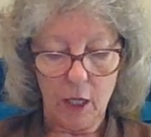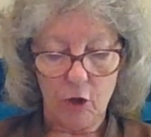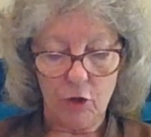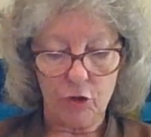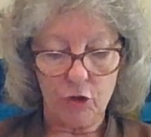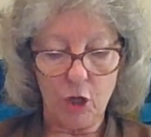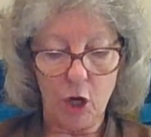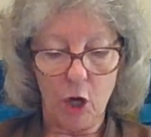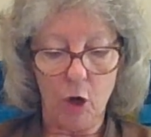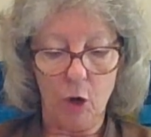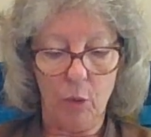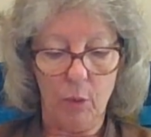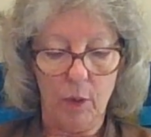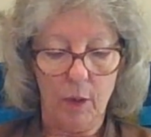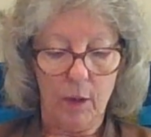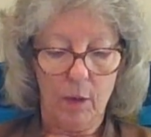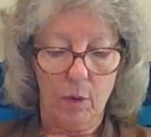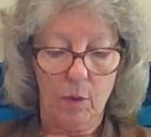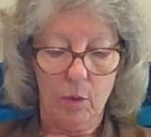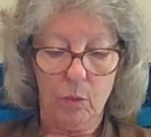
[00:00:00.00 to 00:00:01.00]

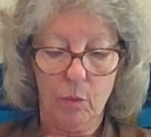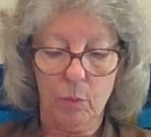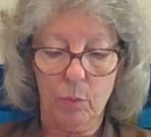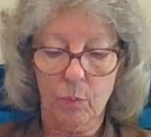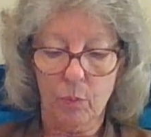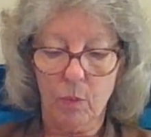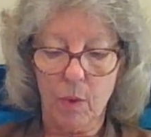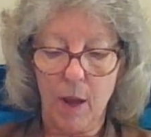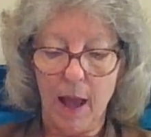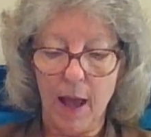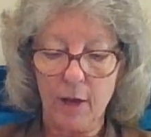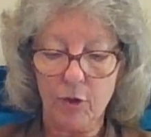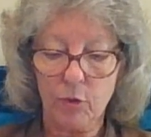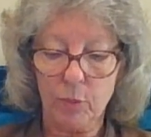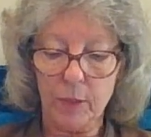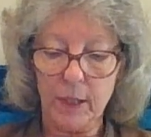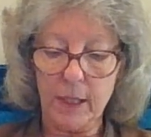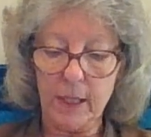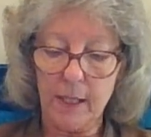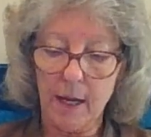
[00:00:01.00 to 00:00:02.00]
so
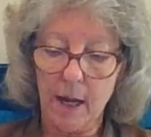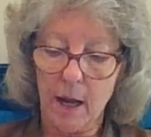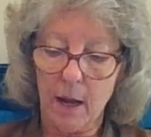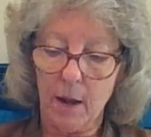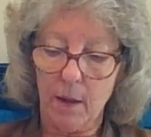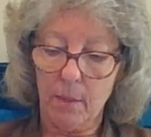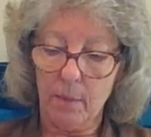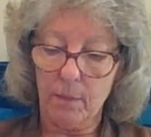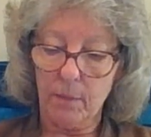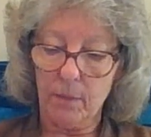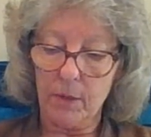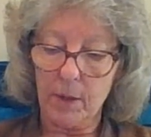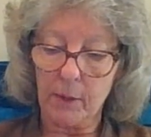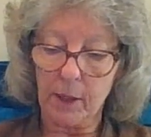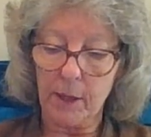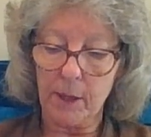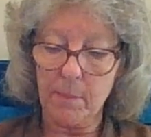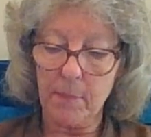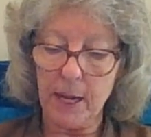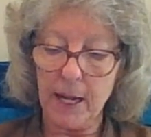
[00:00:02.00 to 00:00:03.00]
as we um,
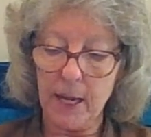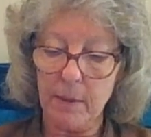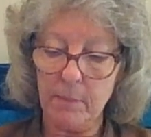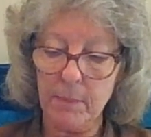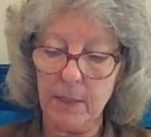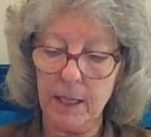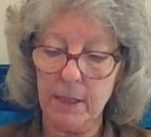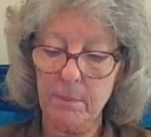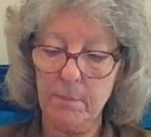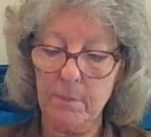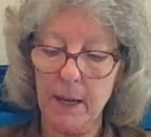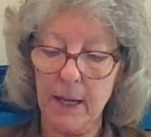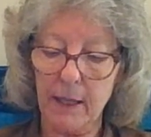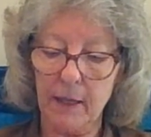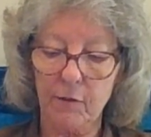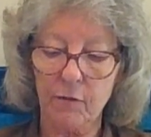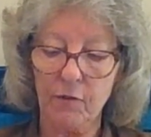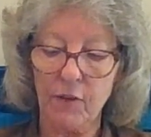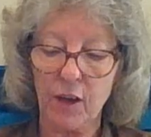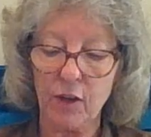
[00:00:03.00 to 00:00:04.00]
the commandment
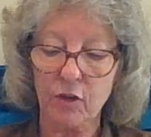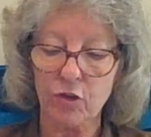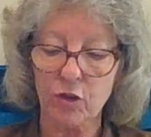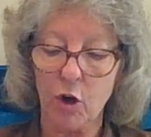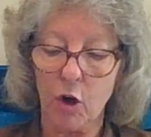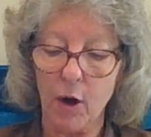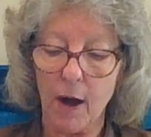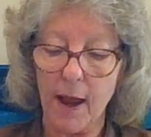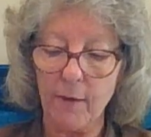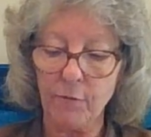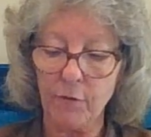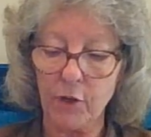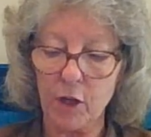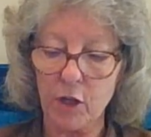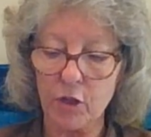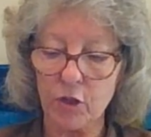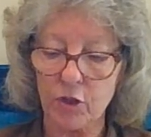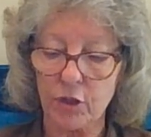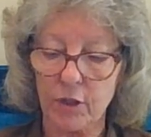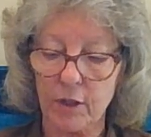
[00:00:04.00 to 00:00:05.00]
manifests our
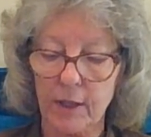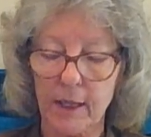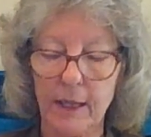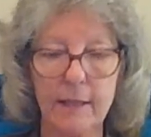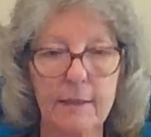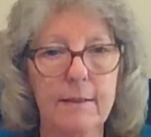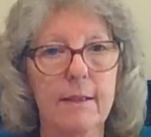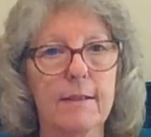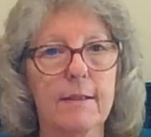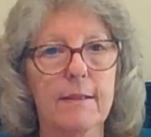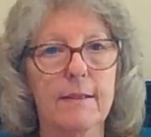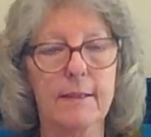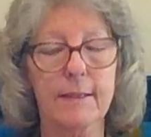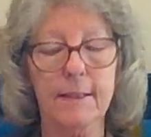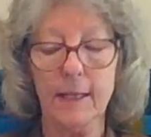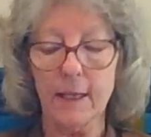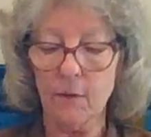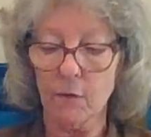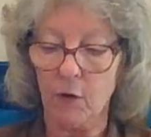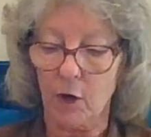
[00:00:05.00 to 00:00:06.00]
efforts, it's a
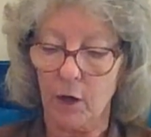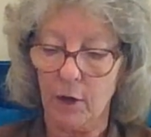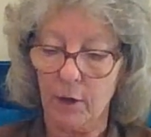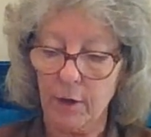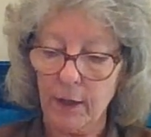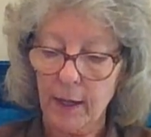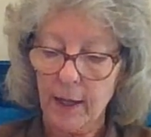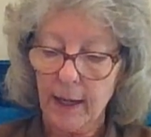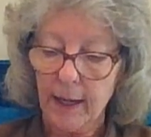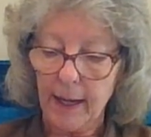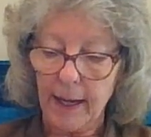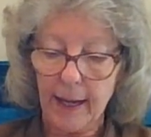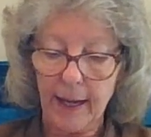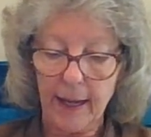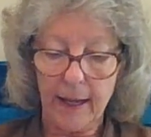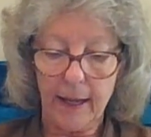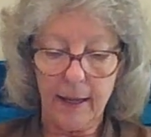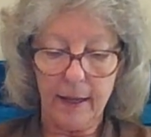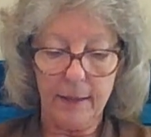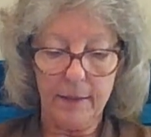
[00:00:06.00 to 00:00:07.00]
deceiver,
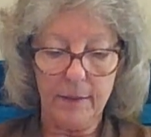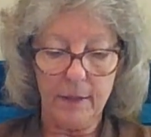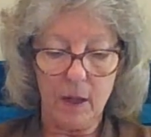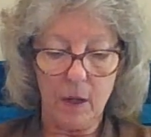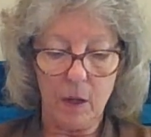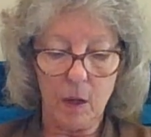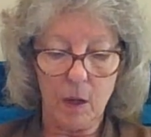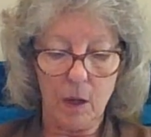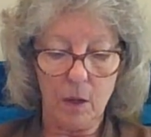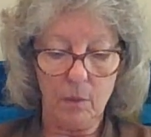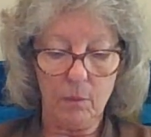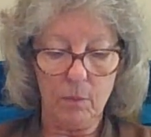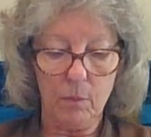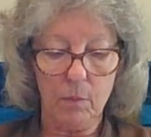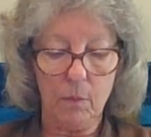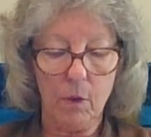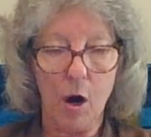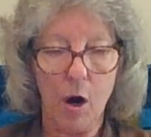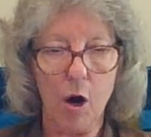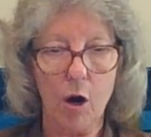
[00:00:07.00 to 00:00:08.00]
and
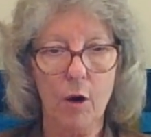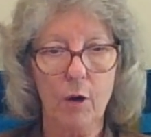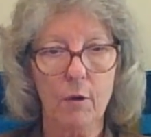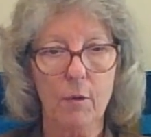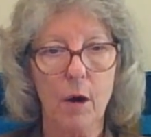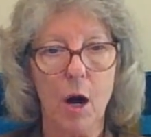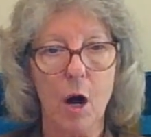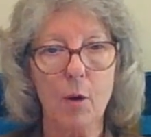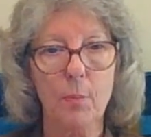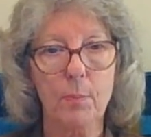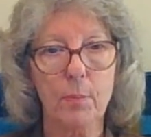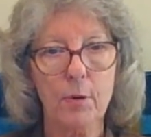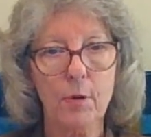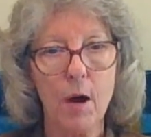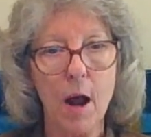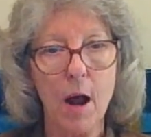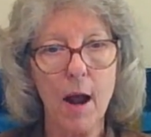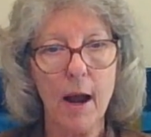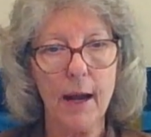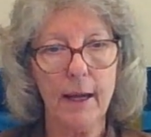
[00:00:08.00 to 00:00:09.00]
um, our our
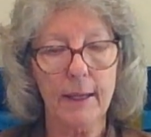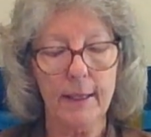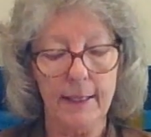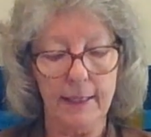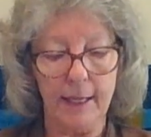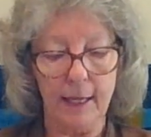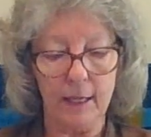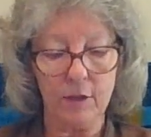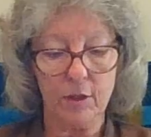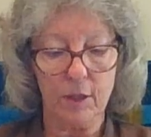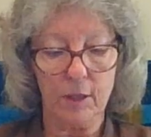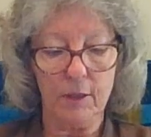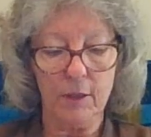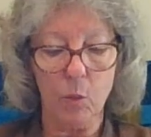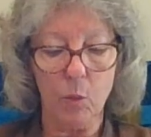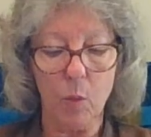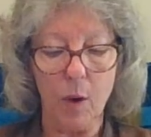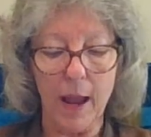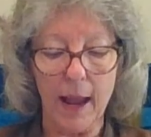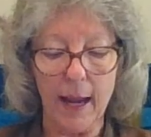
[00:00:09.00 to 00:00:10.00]
pride gets in
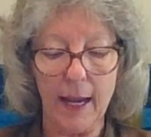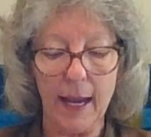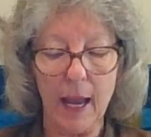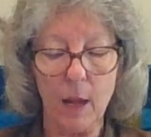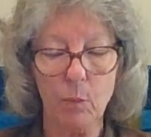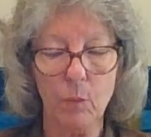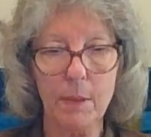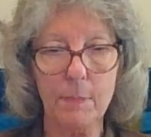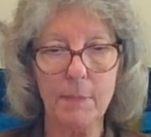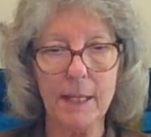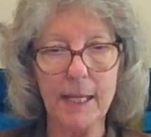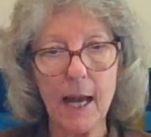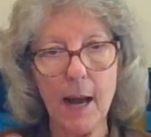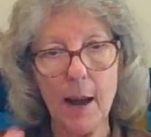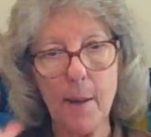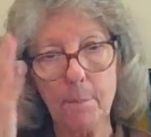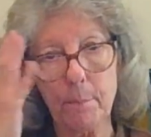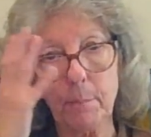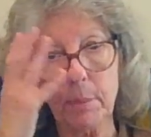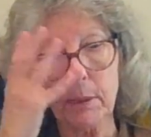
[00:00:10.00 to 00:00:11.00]
the way, and we
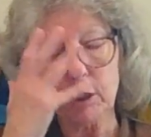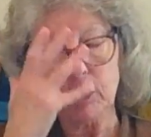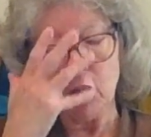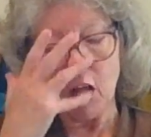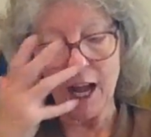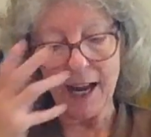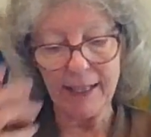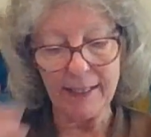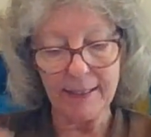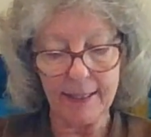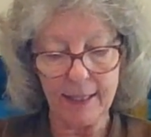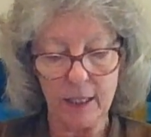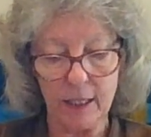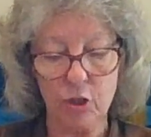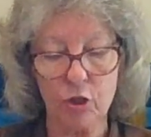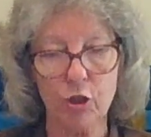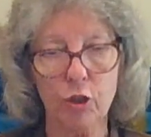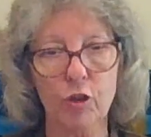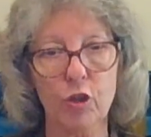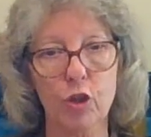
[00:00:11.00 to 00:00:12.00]
become
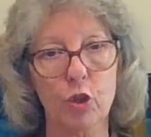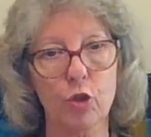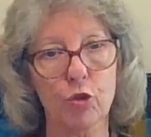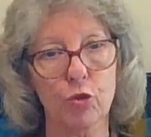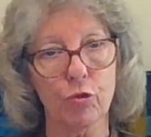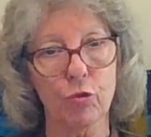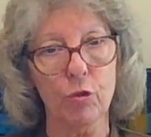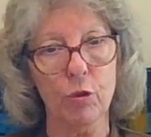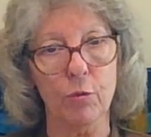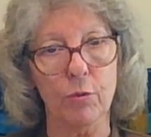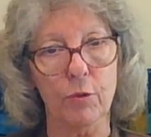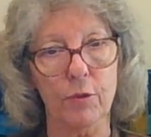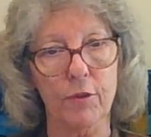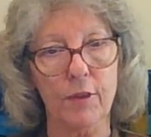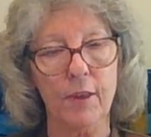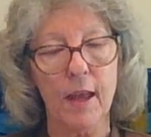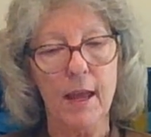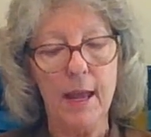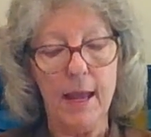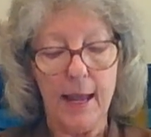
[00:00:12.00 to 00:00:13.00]
blinded to the
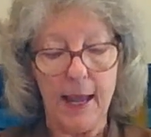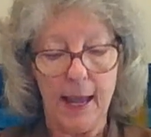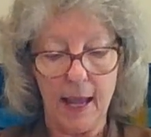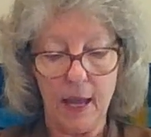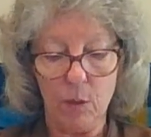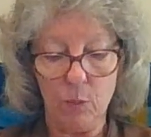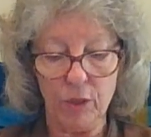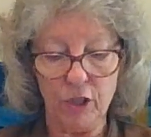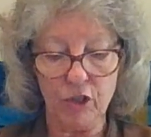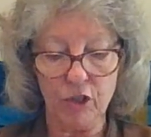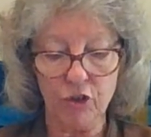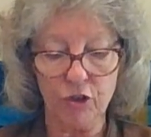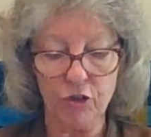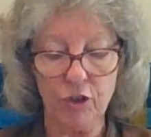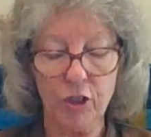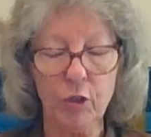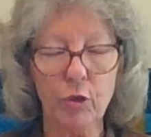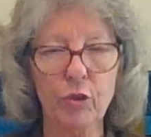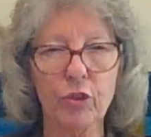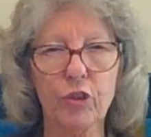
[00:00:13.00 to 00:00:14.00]
truth, and we
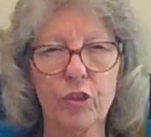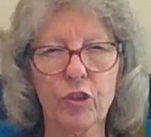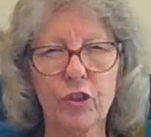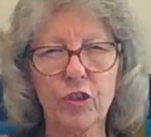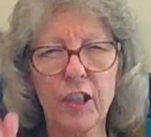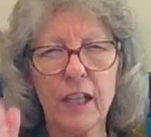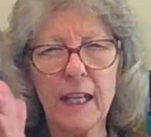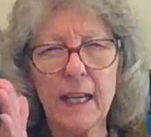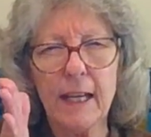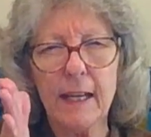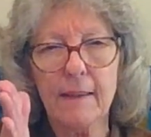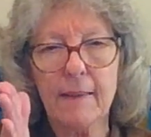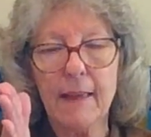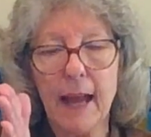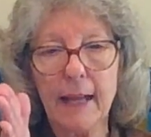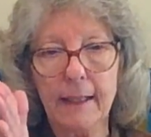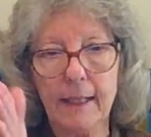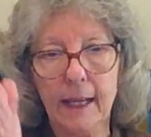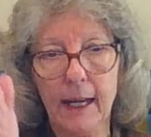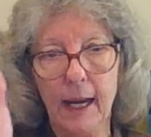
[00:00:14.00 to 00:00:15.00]
still see
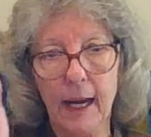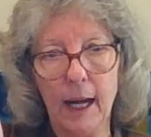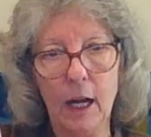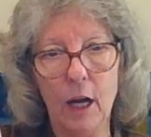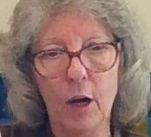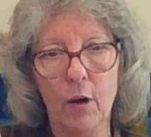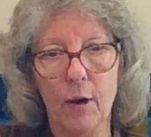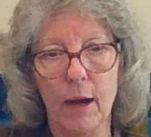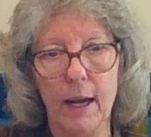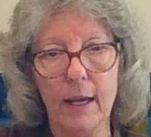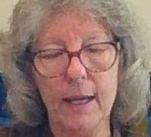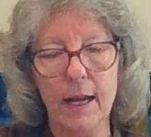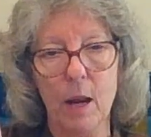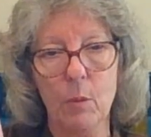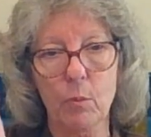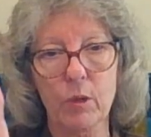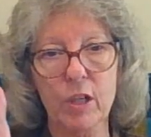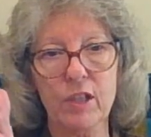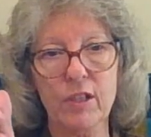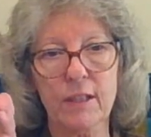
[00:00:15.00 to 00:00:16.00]
that carrot,
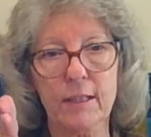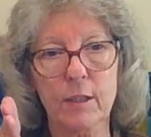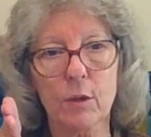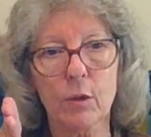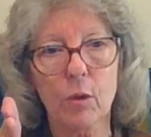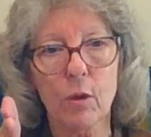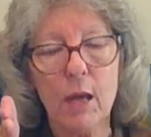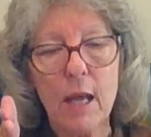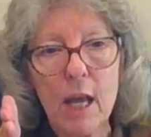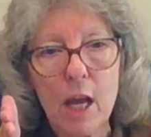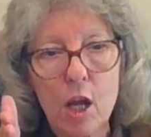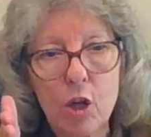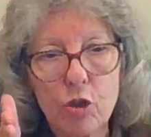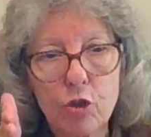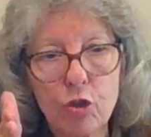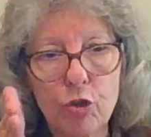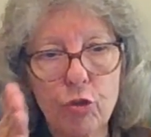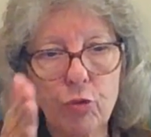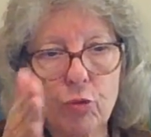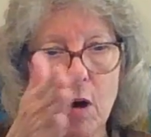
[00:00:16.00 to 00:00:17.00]
and we still
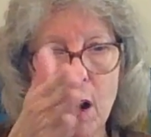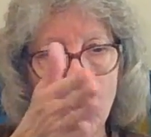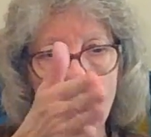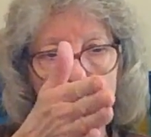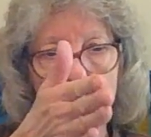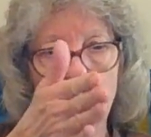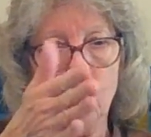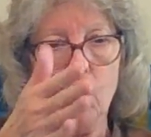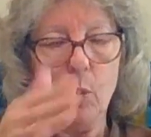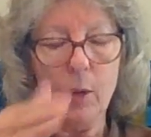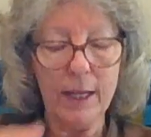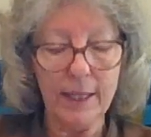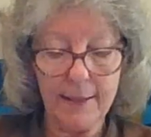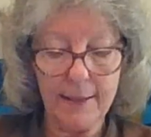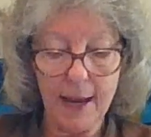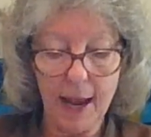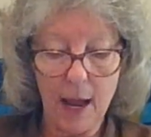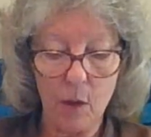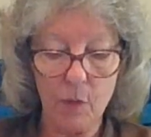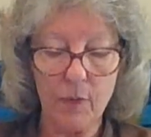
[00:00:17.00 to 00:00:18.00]
try going
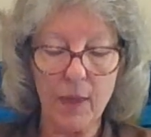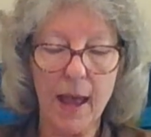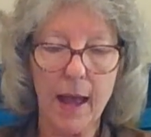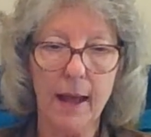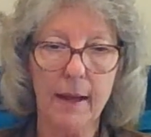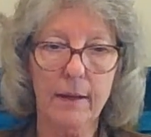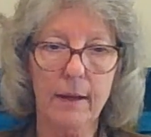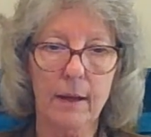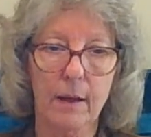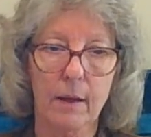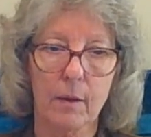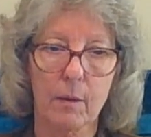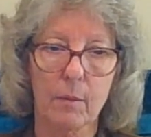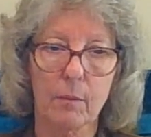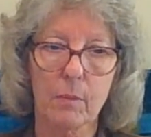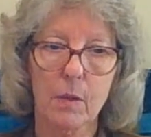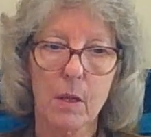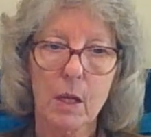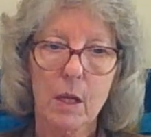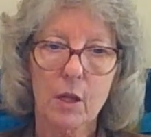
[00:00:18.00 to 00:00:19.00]
down that
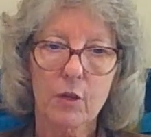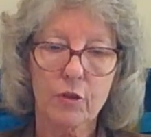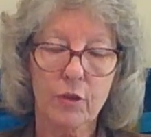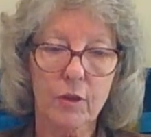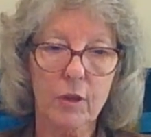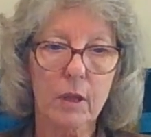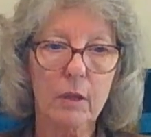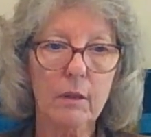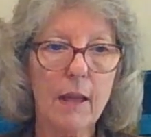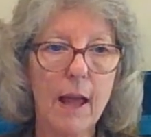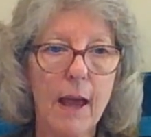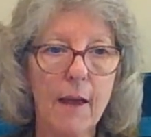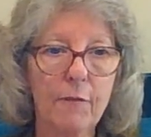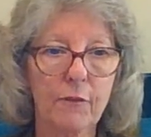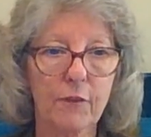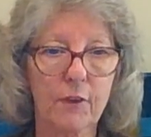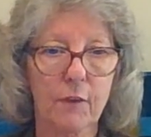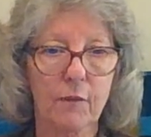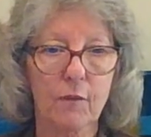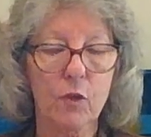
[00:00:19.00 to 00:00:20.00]
um, to the
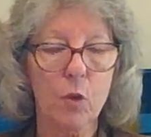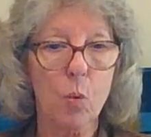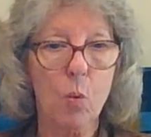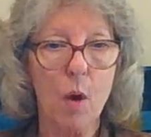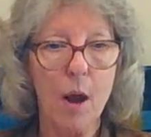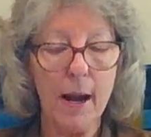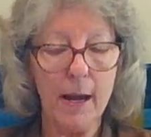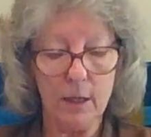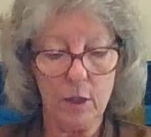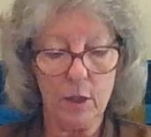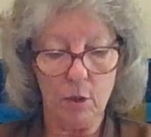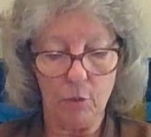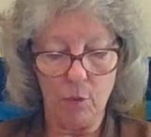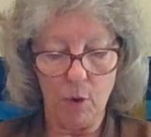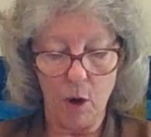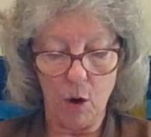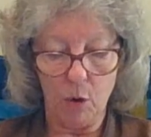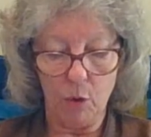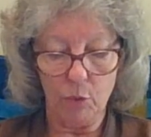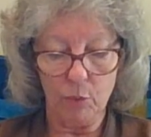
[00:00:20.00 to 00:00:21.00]
left of the Y in the
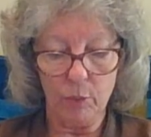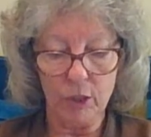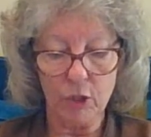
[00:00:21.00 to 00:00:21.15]
road.